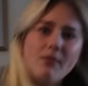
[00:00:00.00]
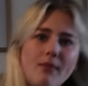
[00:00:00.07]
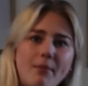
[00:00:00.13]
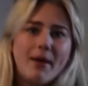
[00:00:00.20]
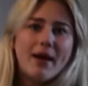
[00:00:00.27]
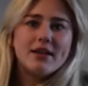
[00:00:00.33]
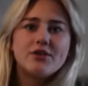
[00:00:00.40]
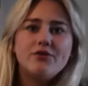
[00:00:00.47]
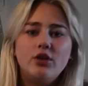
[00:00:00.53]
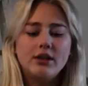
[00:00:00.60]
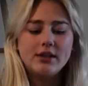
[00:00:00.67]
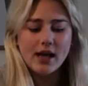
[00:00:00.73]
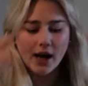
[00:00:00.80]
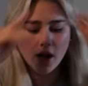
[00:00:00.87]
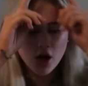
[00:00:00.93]
My pants are
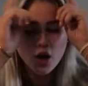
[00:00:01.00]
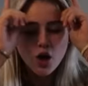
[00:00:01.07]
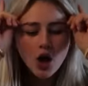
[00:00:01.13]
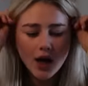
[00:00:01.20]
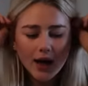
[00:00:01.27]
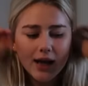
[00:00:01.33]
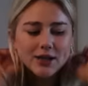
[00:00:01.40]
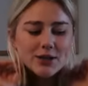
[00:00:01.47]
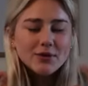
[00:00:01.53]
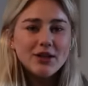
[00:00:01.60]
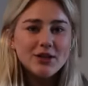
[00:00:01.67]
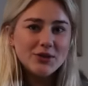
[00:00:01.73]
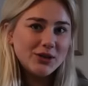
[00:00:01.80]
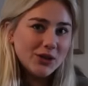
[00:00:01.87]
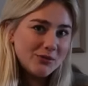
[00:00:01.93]
falling down. Okay, so I'm
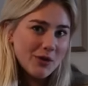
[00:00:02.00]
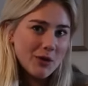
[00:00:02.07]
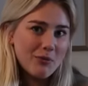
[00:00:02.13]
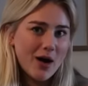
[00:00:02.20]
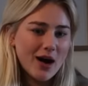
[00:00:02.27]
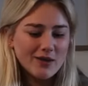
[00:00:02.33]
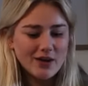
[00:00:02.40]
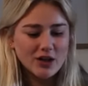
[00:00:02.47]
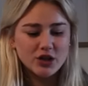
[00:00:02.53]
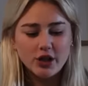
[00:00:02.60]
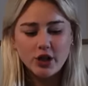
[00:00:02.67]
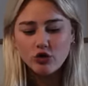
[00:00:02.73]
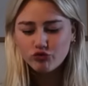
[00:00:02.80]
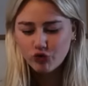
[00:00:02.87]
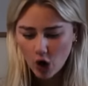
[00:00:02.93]
gonna do a little mukbang. I've
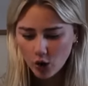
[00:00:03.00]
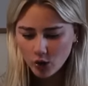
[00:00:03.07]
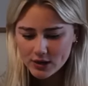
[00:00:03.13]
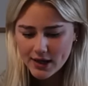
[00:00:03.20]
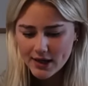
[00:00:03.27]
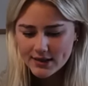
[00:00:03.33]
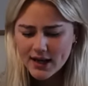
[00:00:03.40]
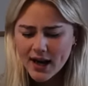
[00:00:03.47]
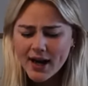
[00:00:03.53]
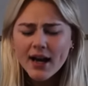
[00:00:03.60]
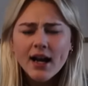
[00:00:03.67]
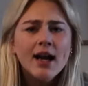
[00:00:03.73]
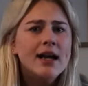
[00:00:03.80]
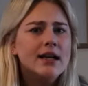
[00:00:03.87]
actually got rolled here today.